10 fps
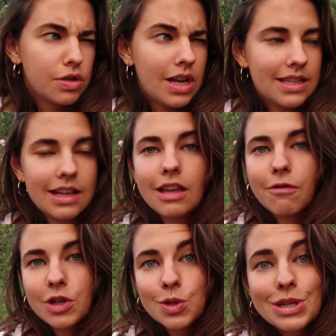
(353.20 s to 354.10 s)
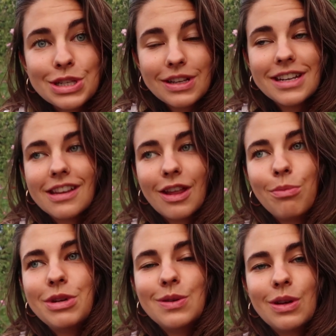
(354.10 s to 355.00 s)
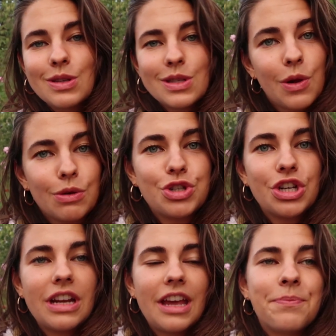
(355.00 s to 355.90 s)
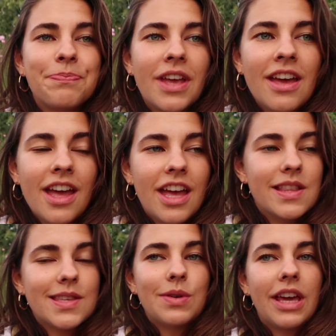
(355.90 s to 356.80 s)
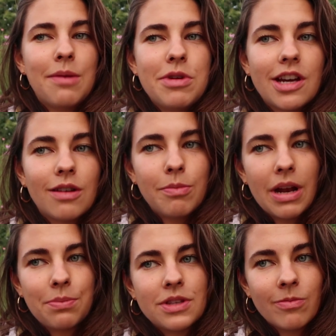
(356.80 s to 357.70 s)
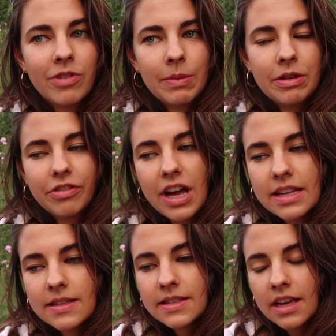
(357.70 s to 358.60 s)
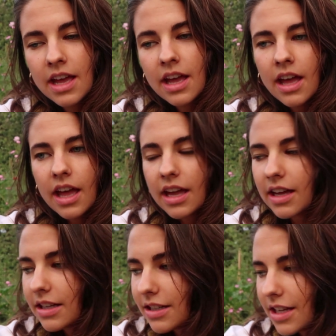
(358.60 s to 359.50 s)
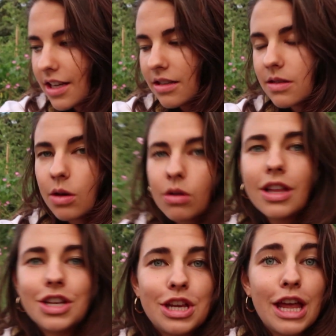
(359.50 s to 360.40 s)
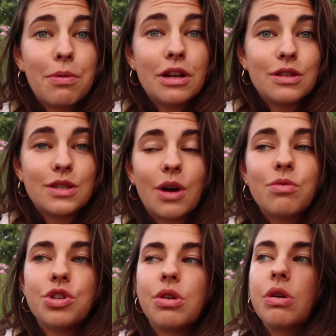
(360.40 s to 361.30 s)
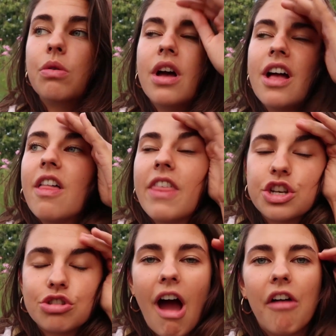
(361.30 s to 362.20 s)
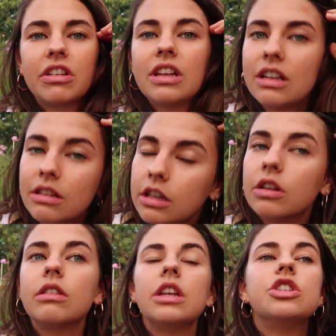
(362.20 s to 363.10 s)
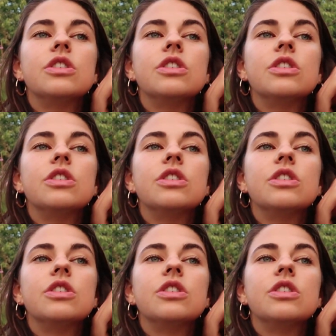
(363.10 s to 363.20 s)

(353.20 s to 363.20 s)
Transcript: two days I leave for Switzerland and then I'll be doing a solo journey. And so we came here and we met up with some family friends and it is so cliche, but it's so true that traveling literally